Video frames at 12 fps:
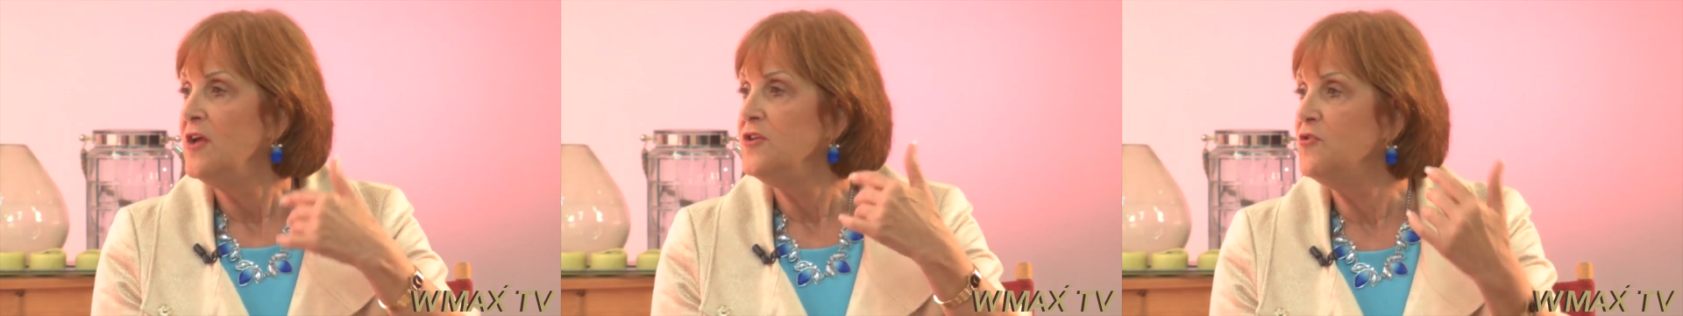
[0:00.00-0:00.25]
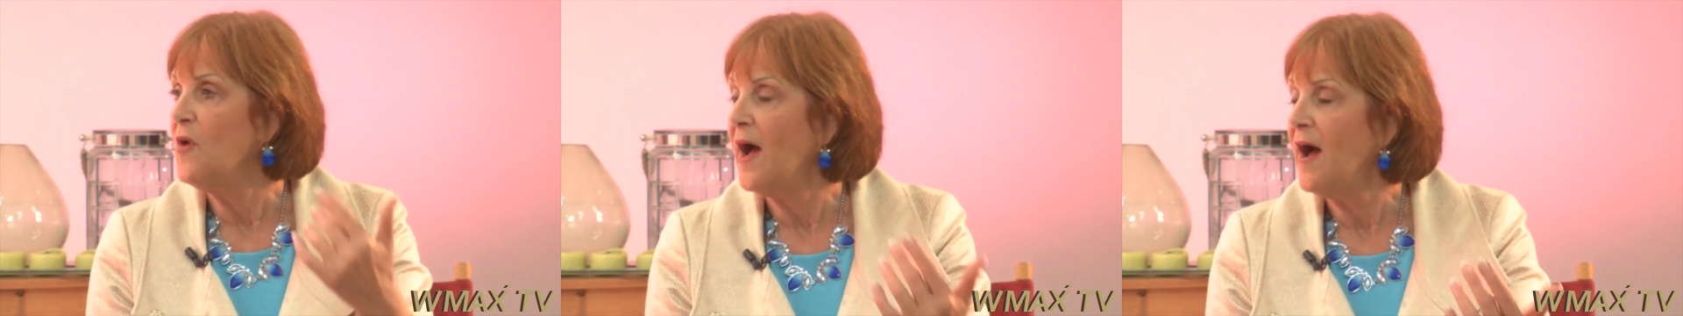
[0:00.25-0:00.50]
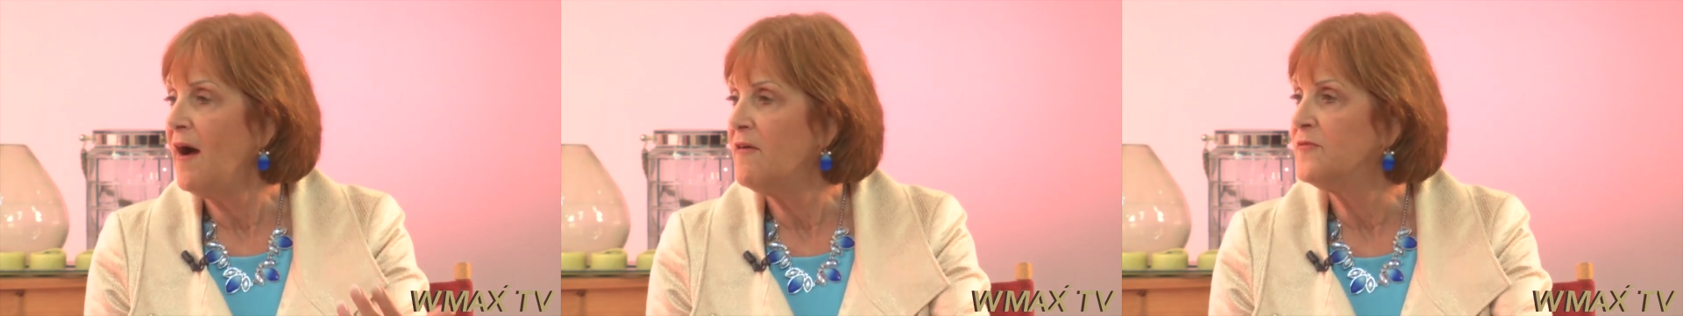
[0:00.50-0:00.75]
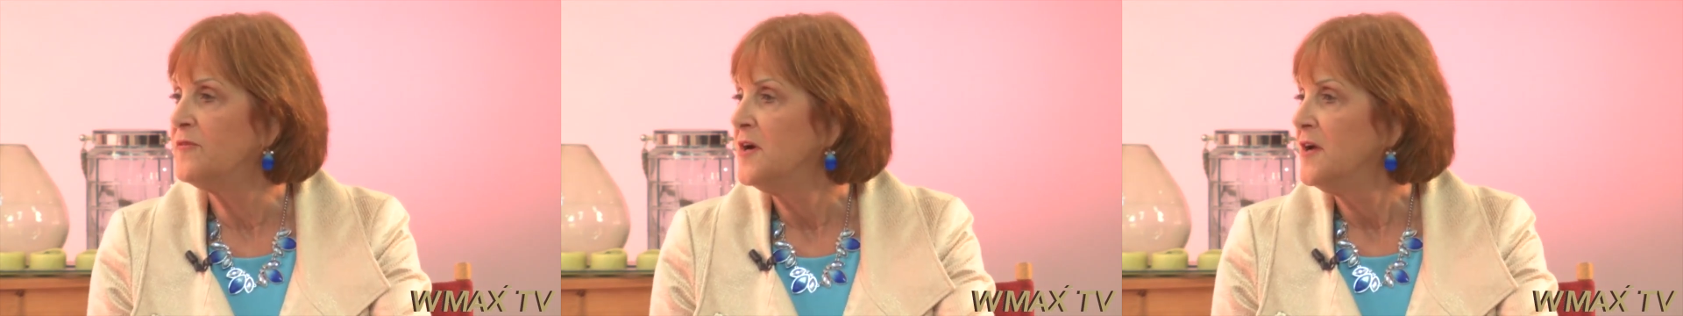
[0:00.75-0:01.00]
you
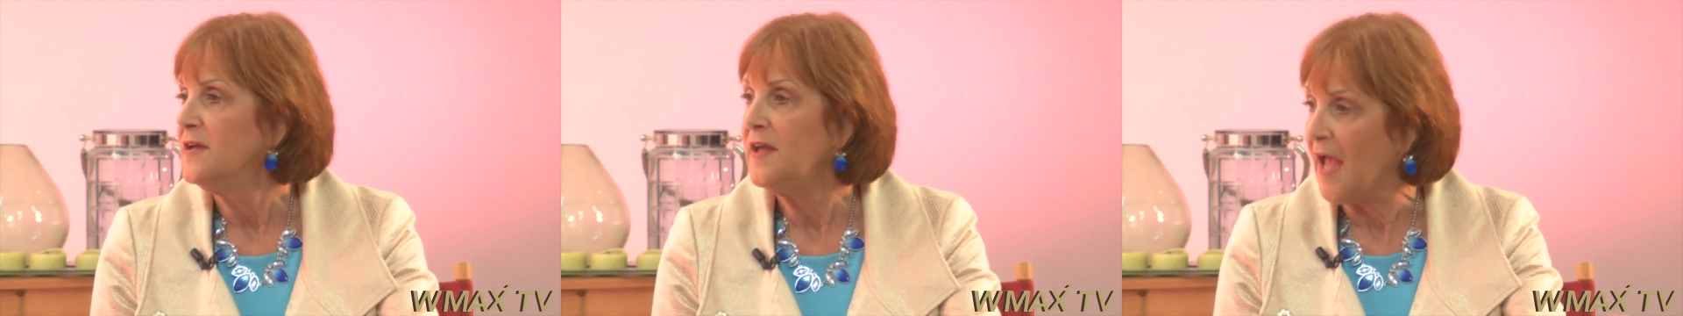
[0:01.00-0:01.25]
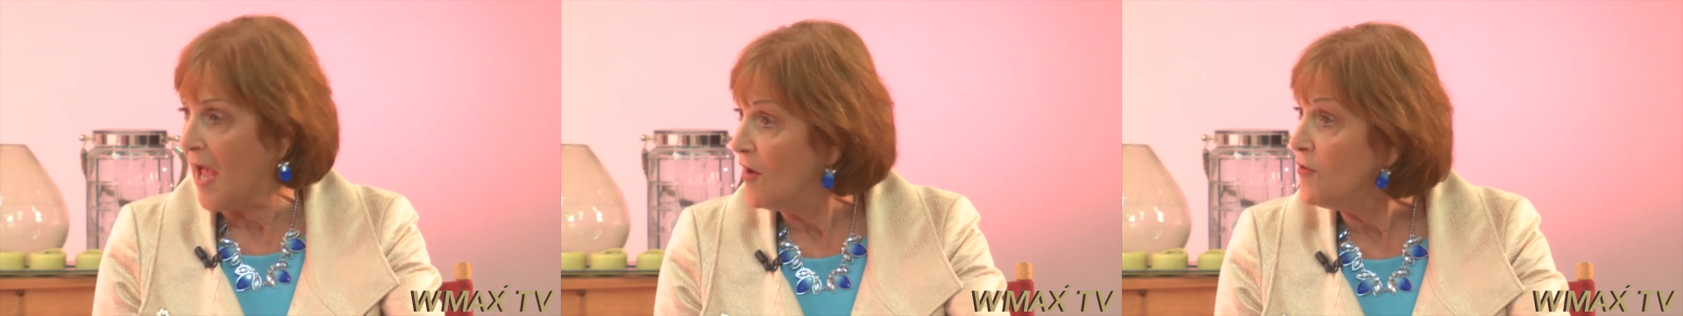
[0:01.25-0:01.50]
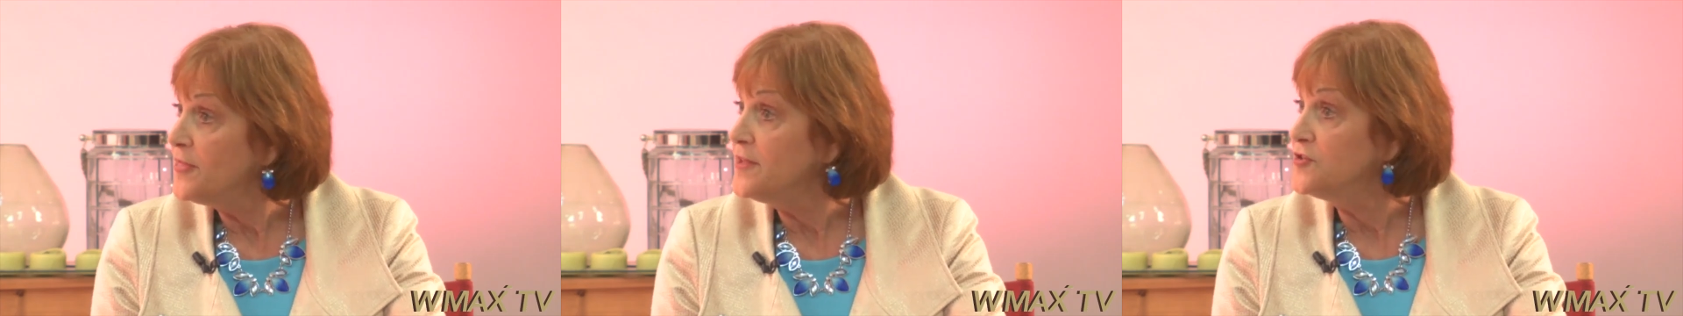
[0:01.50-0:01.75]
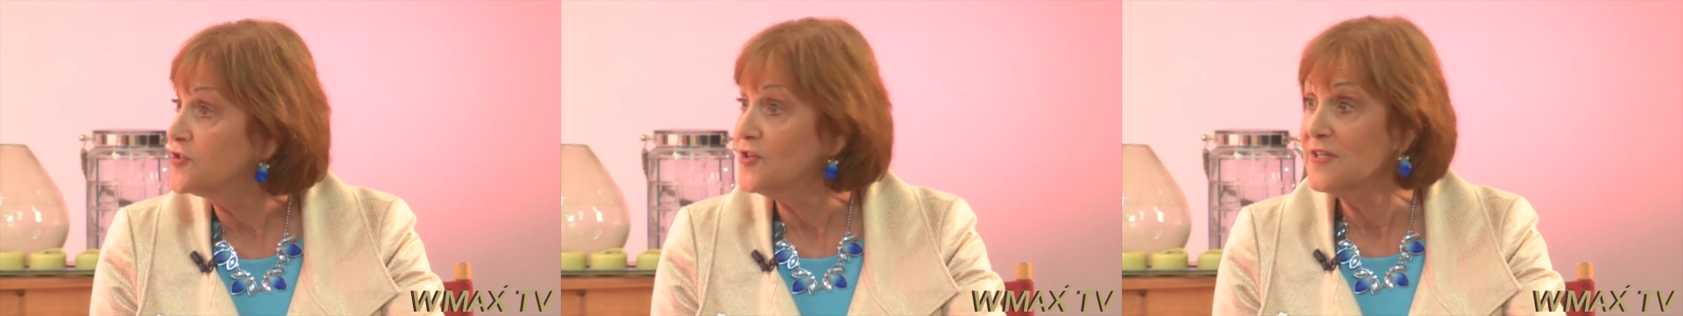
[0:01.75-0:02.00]
have health
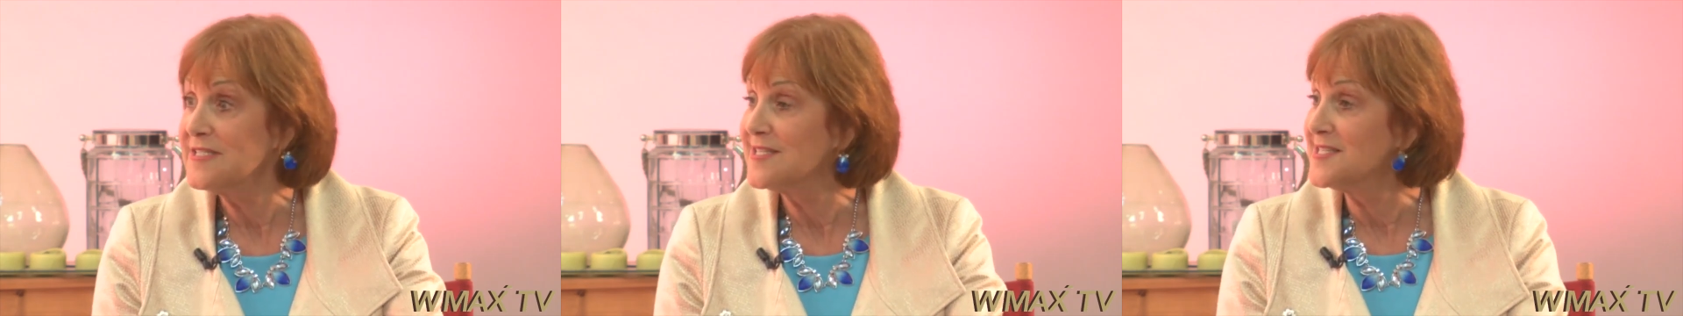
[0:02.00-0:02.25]
insurance